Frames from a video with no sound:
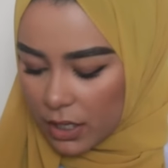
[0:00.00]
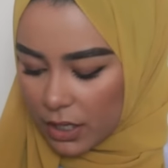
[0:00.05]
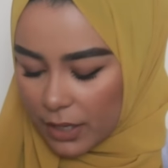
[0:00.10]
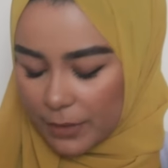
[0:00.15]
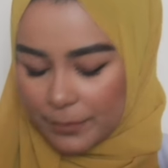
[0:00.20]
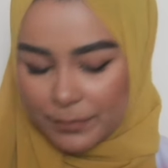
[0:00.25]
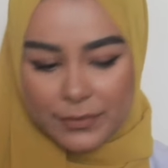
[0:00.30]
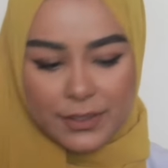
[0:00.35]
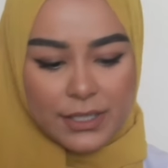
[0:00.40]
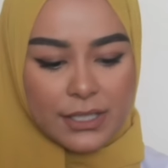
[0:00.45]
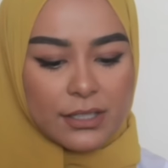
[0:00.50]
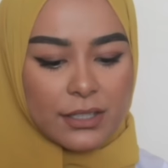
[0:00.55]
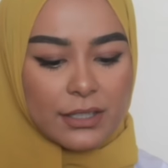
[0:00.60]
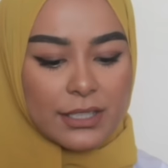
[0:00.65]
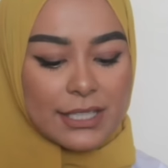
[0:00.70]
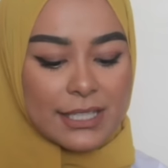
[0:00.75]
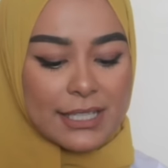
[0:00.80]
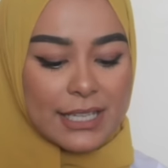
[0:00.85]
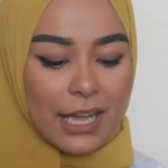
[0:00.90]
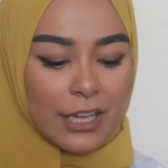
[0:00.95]
Um, these
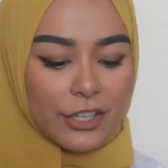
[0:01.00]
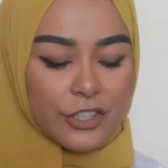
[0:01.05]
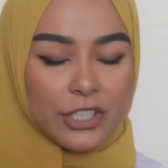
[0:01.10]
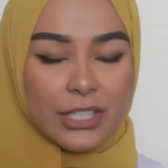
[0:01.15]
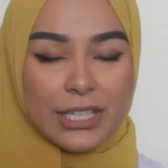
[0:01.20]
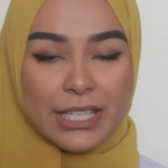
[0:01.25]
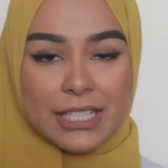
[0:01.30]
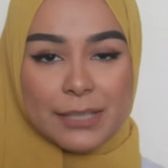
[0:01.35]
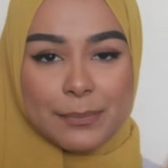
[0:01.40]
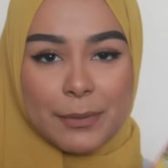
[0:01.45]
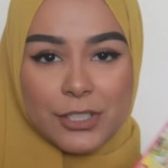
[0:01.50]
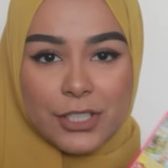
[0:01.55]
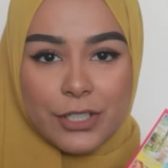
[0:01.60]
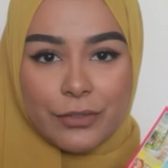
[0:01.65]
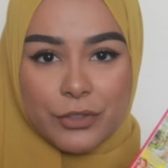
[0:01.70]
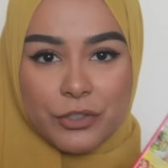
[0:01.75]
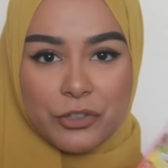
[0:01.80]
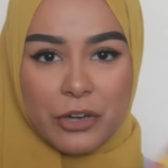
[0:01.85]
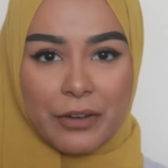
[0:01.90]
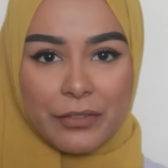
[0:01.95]
This is actually,
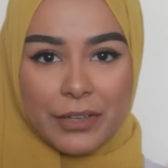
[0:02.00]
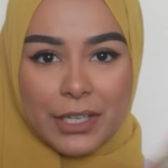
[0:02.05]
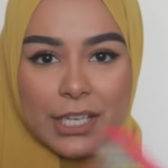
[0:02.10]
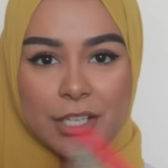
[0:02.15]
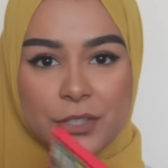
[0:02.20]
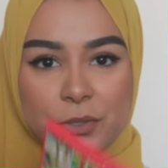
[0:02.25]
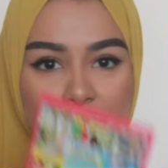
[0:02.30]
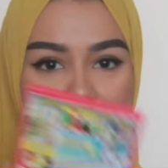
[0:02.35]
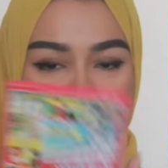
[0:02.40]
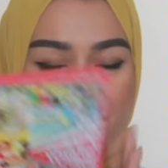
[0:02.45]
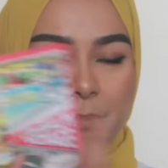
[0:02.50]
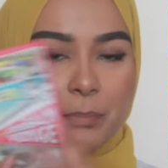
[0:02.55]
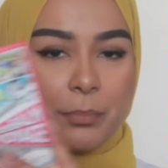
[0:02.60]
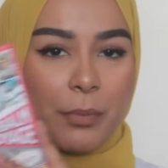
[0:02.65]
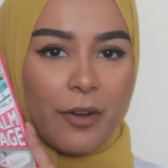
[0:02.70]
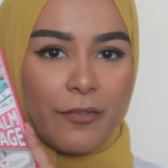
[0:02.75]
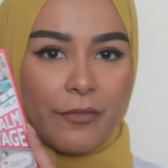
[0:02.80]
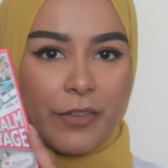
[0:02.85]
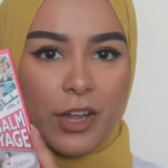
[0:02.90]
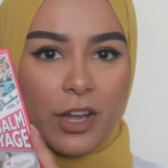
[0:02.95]
especially for travelling, it's called
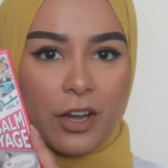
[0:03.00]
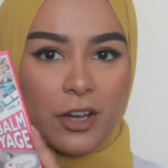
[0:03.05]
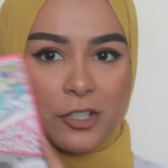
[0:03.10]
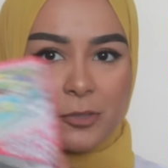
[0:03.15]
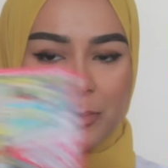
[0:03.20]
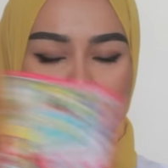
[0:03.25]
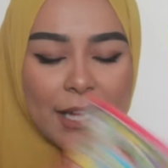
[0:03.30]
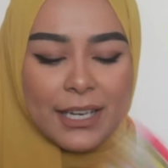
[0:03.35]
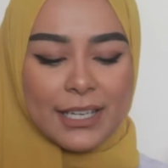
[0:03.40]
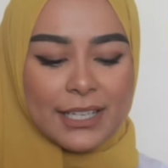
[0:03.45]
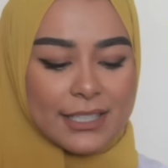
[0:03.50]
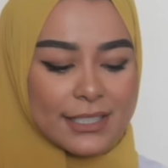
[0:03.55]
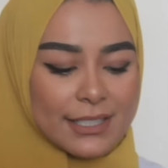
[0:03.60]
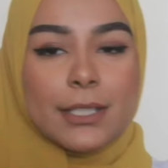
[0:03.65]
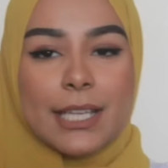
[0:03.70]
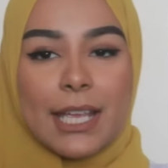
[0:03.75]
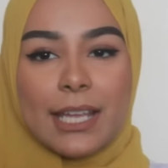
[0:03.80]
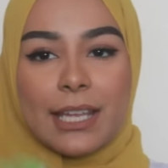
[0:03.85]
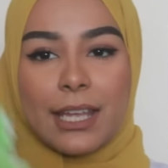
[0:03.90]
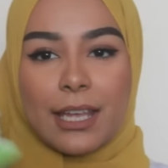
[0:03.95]
Bon Voyage palette.
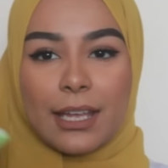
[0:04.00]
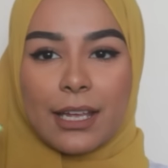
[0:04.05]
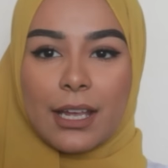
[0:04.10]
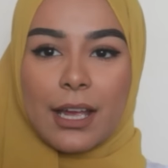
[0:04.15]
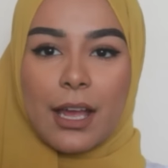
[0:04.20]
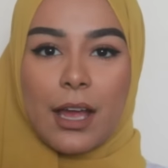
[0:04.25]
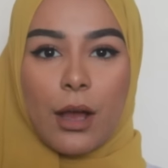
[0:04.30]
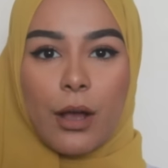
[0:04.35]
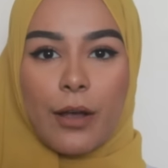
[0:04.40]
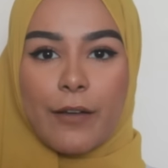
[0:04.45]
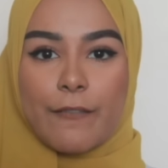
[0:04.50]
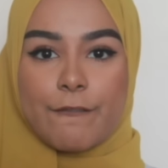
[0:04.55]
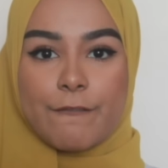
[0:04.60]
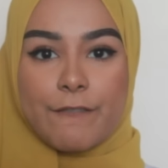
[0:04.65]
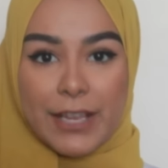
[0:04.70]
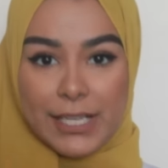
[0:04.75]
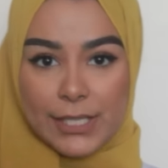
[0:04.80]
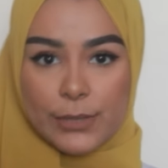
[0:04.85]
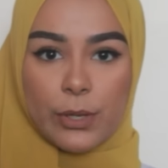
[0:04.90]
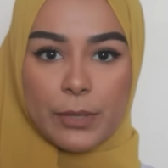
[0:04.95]
I'm taking
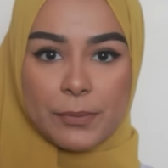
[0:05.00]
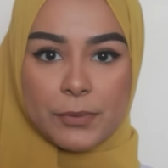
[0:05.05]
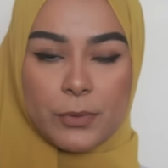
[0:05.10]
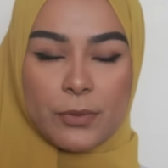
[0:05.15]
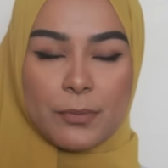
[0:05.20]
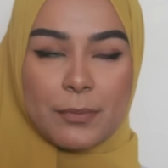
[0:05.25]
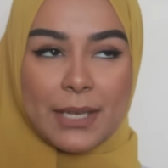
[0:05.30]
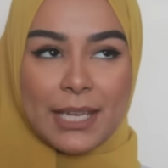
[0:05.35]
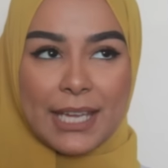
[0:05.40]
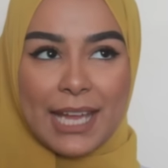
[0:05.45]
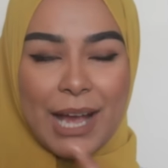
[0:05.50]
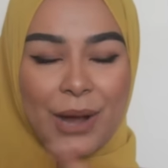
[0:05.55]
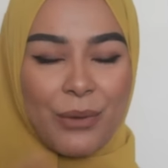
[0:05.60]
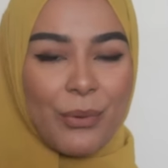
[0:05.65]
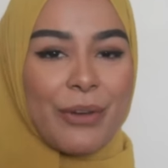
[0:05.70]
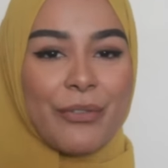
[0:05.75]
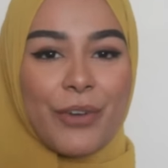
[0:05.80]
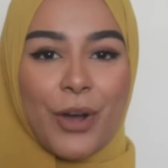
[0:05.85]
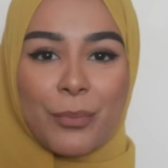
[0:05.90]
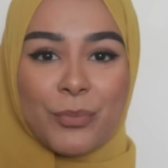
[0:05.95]
face wipes with me.
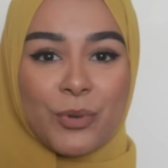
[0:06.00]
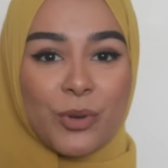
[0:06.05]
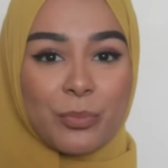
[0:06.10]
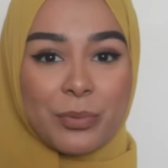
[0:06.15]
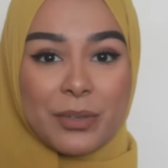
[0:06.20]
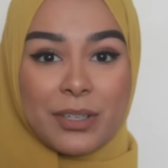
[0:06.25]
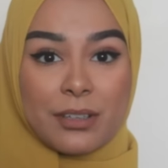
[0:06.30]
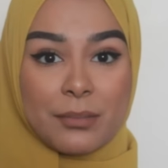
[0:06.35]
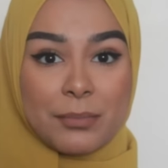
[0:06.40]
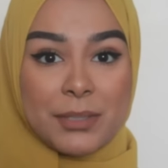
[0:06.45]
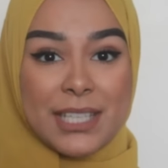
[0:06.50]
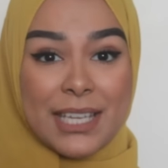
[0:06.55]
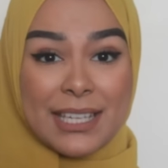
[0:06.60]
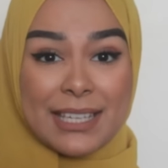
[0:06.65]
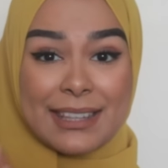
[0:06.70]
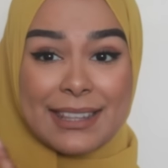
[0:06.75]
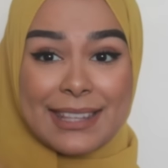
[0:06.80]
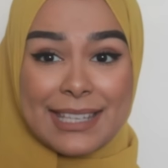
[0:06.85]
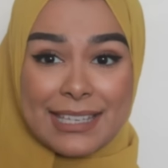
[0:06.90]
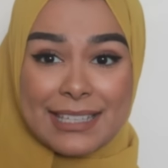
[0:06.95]
However, I'm not going to be
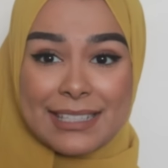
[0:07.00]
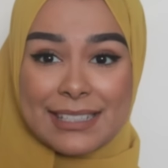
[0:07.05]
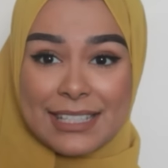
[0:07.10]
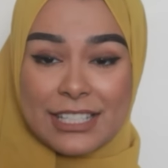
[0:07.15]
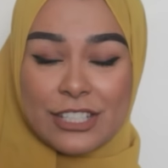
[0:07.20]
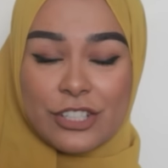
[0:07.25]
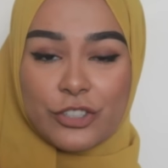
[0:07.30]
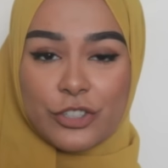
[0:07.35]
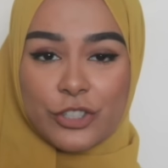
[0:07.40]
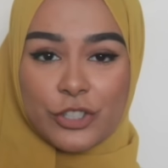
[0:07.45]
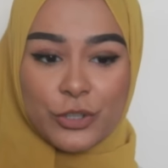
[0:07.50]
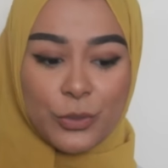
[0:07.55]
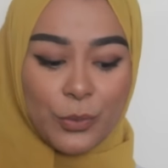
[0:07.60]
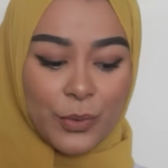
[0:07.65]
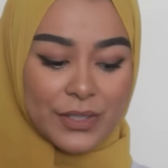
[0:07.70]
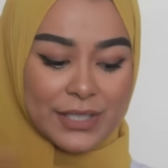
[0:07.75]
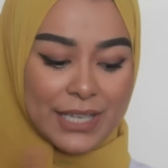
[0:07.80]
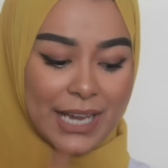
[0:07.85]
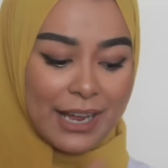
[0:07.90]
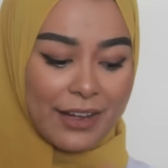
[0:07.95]
taking these. These are just the
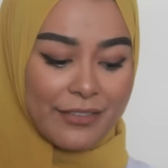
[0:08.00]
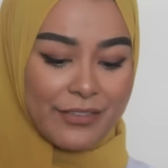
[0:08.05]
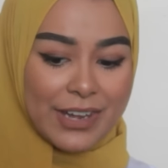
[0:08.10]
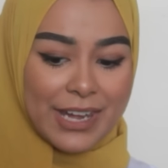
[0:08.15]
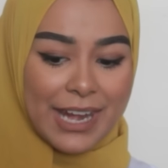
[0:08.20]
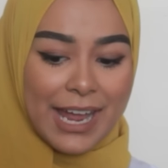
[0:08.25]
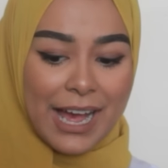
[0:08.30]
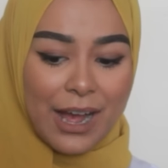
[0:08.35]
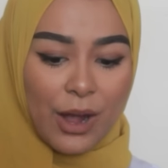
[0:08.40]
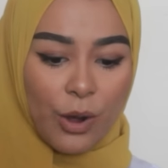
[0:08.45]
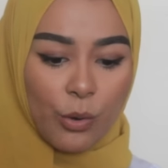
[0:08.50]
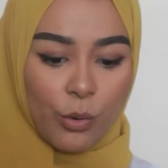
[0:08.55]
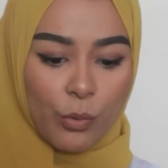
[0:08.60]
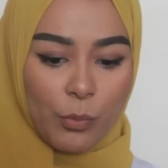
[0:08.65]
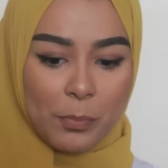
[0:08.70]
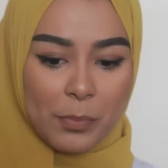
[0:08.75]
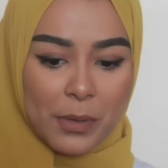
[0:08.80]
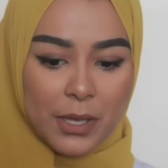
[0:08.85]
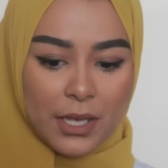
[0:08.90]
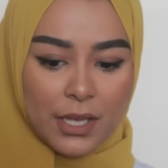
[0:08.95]
ones I have
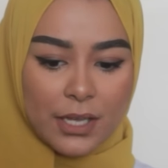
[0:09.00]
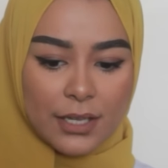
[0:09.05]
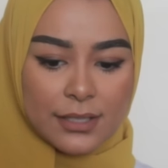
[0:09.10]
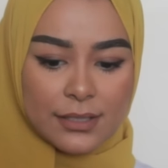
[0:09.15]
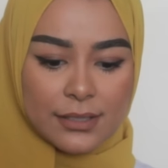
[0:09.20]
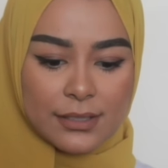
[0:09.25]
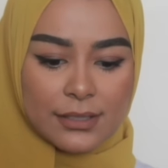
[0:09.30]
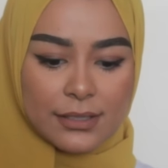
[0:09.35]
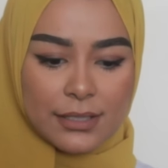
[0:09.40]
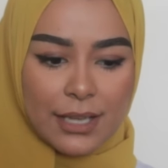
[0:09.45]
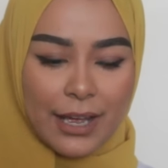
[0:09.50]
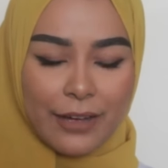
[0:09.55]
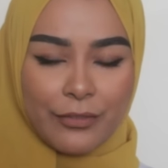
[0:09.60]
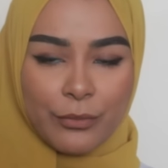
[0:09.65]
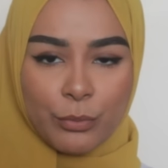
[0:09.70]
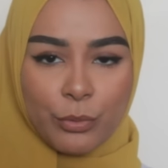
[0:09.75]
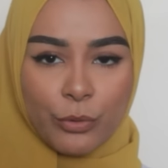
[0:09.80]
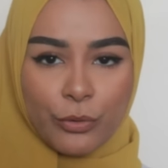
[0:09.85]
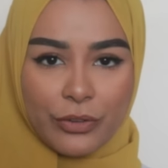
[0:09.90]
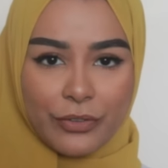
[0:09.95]
now because I
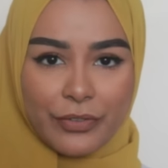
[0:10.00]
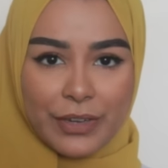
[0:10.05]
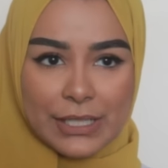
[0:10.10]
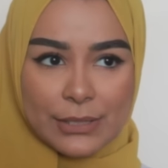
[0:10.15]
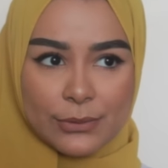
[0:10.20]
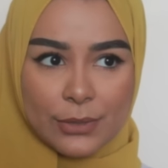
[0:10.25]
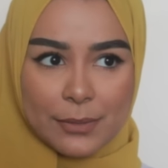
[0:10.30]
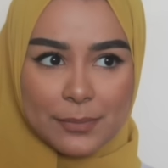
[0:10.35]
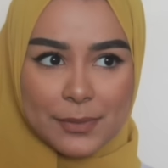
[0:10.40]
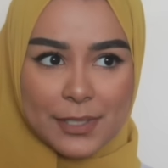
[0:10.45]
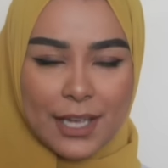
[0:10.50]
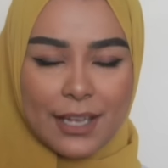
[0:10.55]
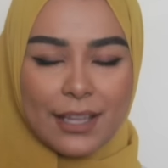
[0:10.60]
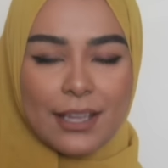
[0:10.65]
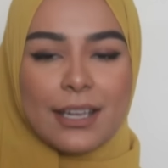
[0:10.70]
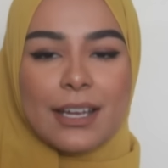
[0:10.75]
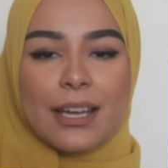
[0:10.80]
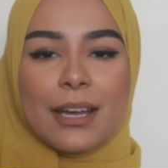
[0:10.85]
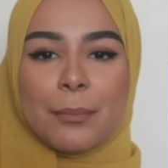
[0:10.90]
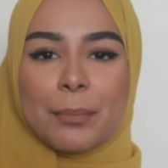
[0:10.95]
haven't bought the face wipes yet.